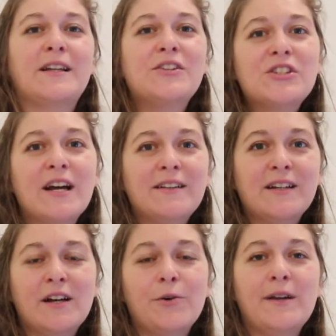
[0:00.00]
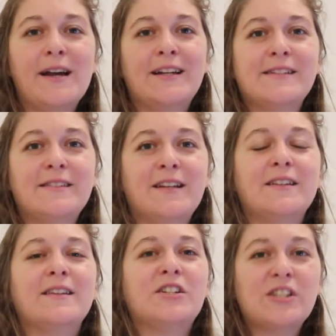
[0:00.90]
each category I listed
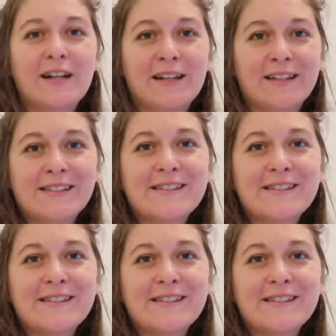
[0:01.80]
in the checklist.